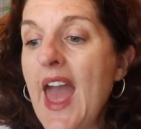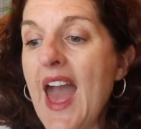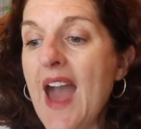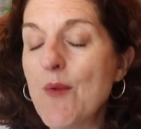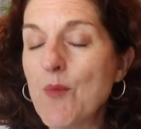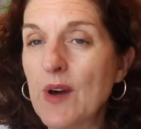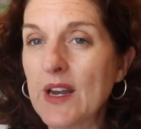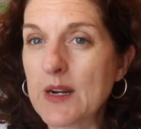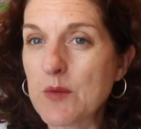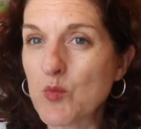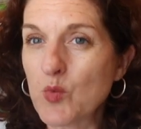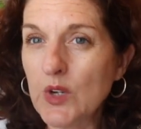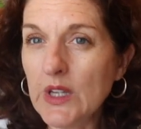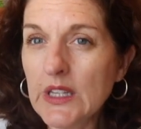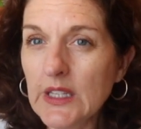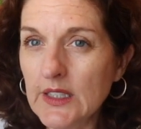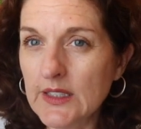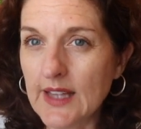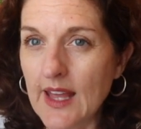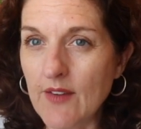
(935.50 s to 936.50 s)
And what I'm
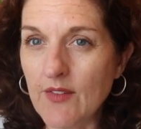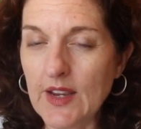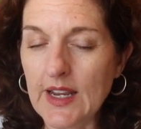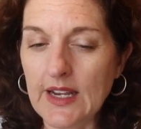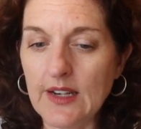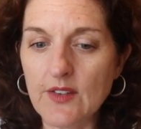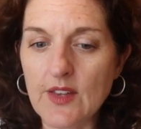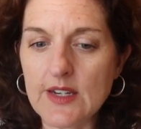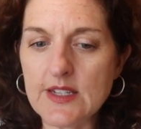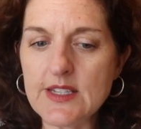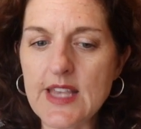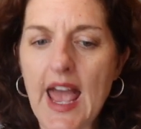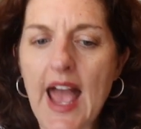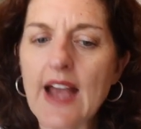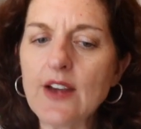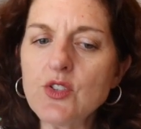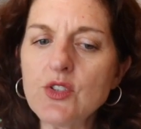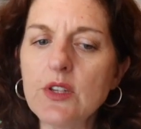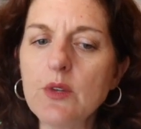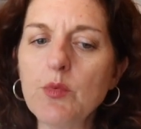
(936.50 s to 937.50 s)
really loving that is
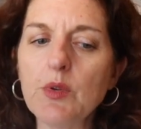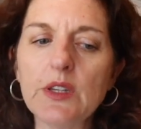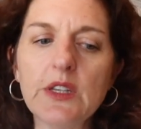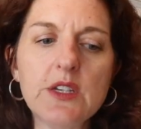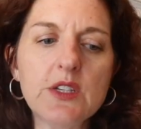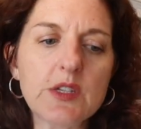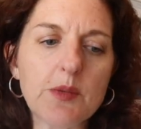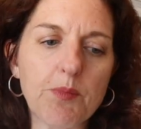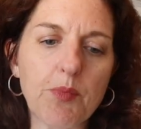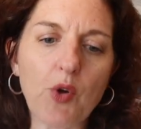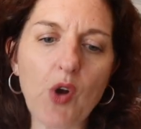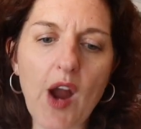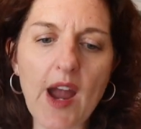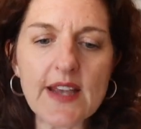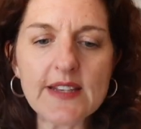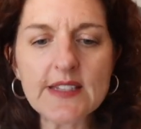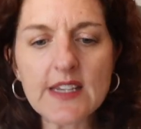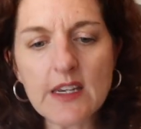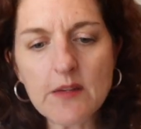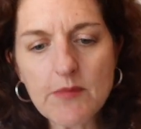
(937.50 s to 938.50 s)
actually really
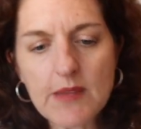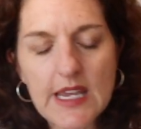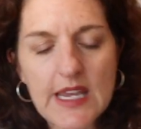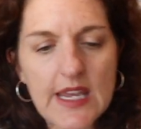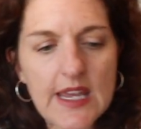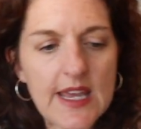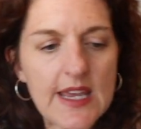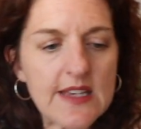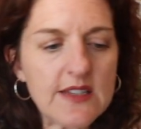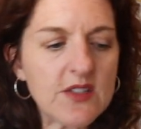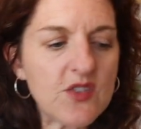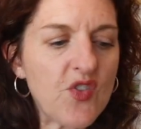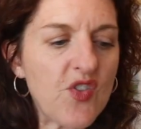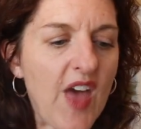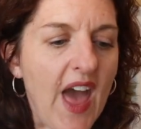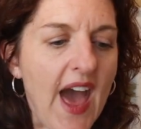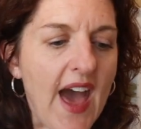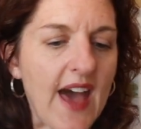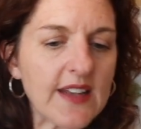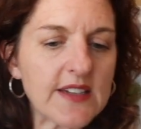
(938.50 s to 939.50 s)
surprising me is
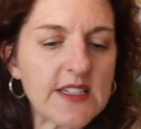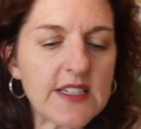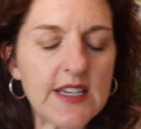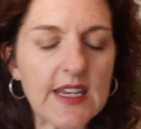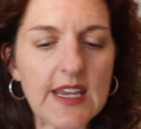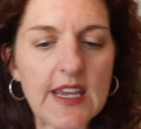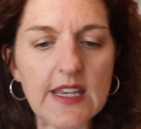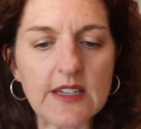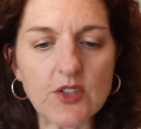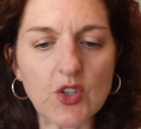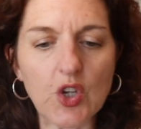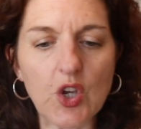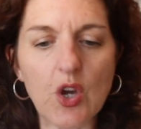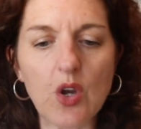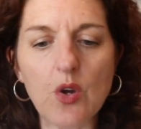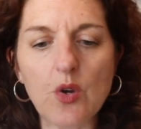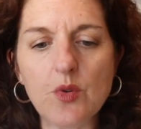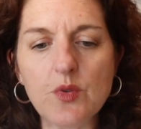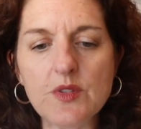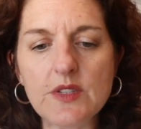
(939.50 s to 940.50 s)
that it
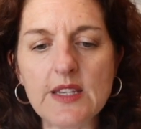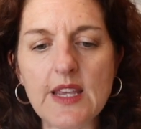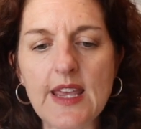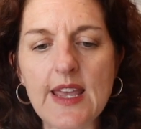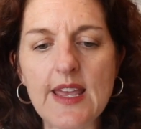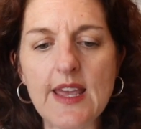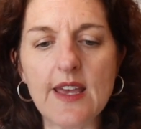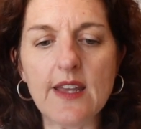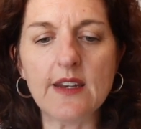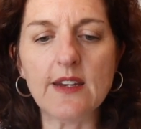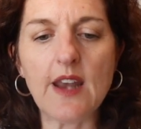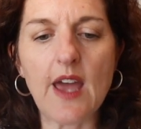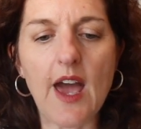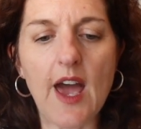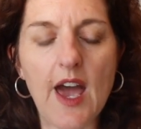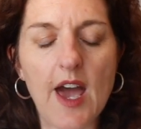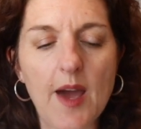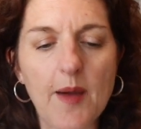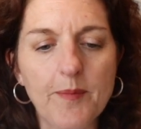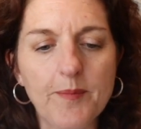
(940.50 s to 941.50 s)
goes in
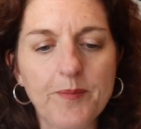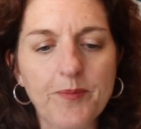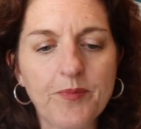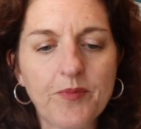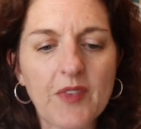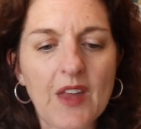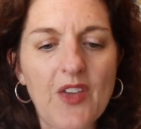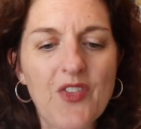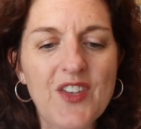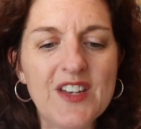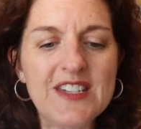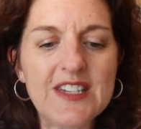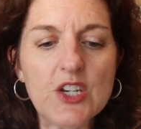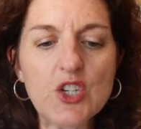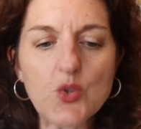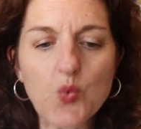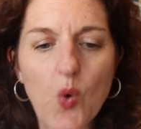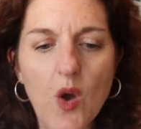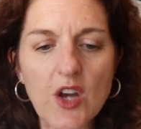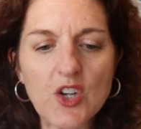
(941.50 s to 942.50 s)
the
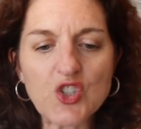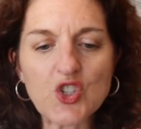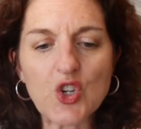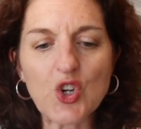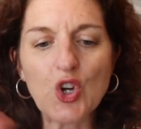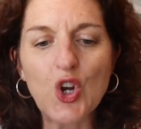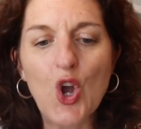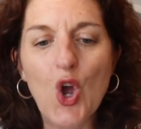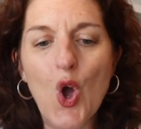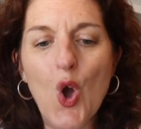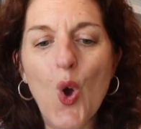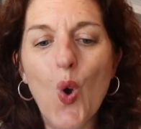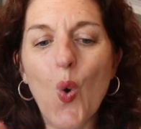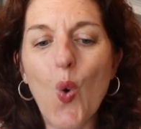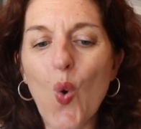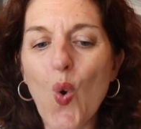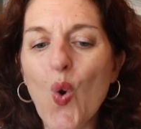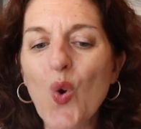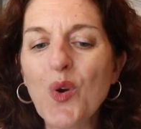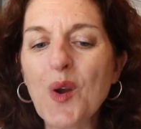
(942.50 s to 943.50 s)
dishwasher
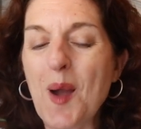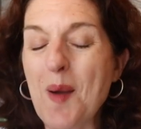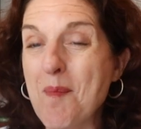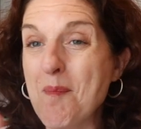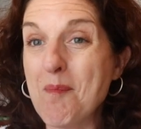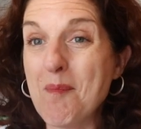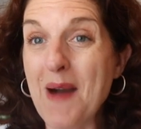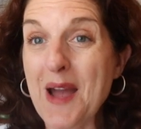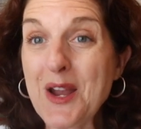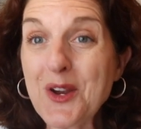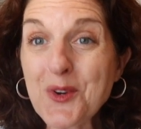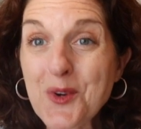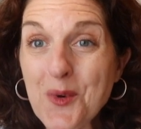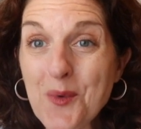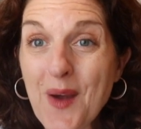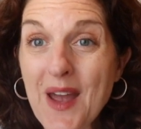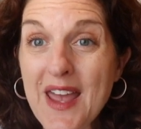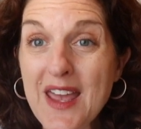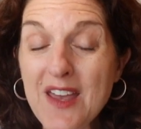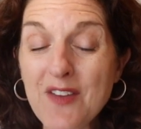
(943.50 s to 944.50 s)
or a
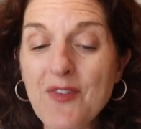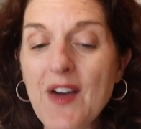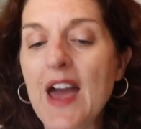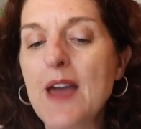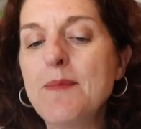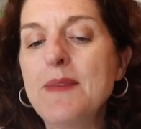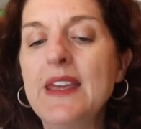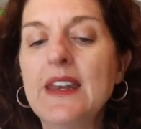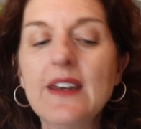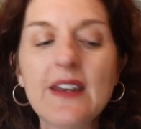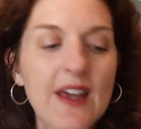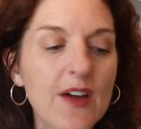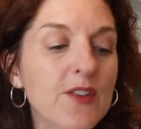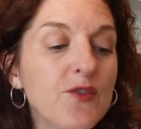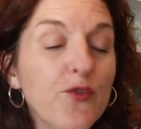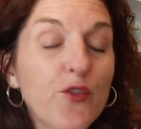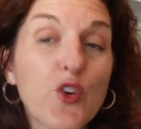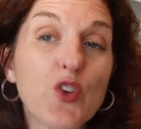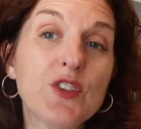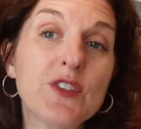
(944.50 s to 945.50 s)
microwave. I mean,
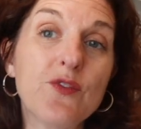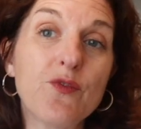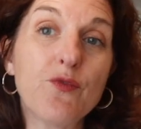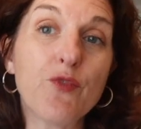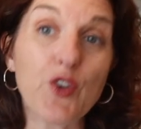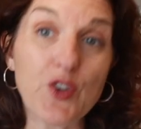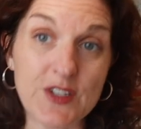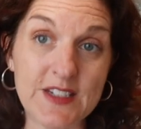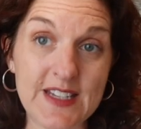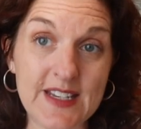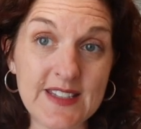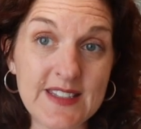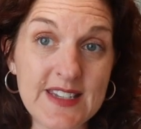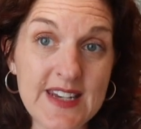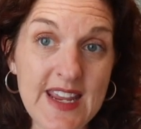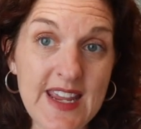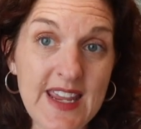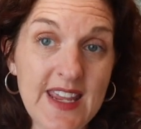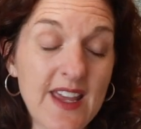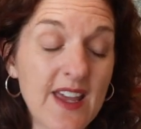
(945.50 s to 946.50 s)
for
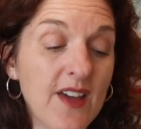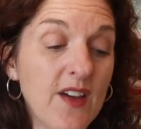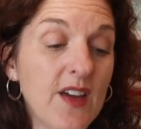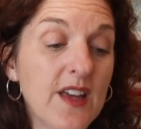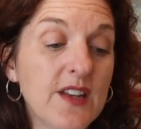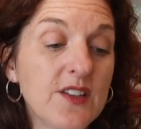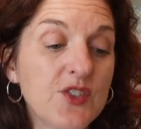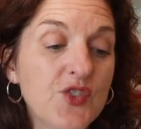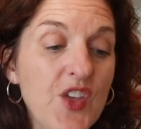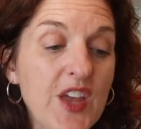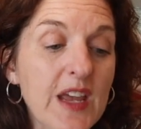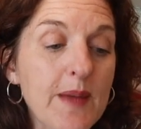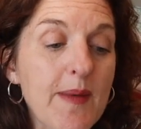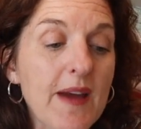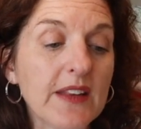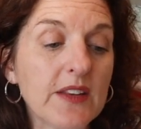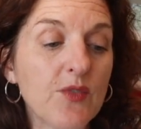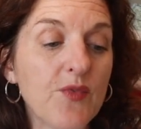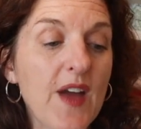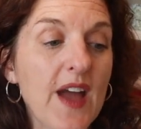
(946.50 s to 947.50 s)
Disney, think
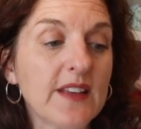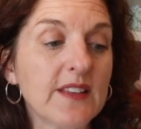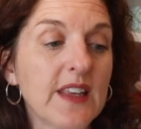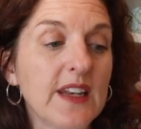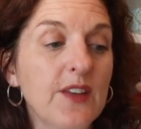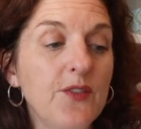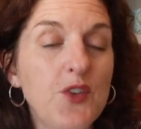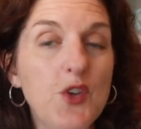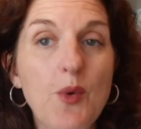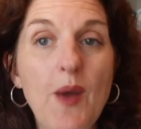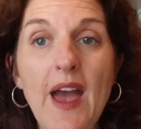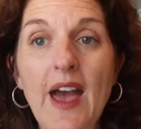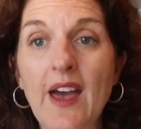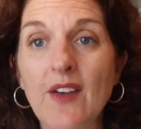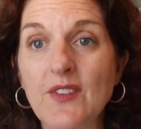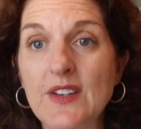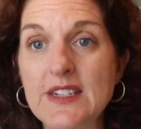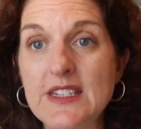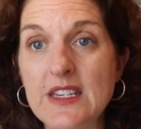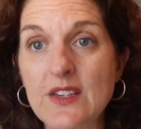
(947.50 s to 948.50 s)
about the fact that if you
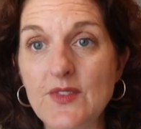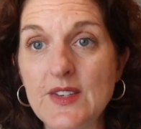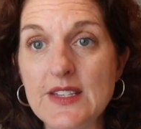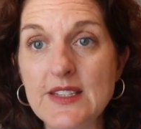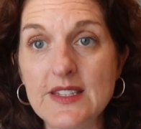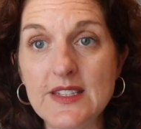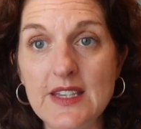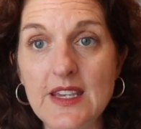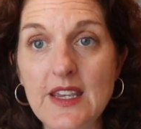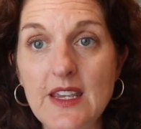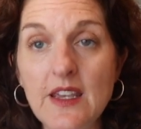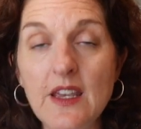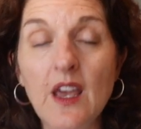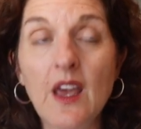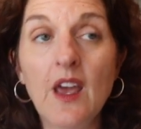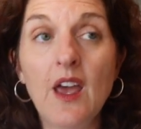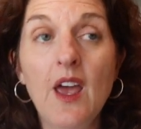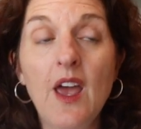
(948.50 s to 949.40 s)
have a DVC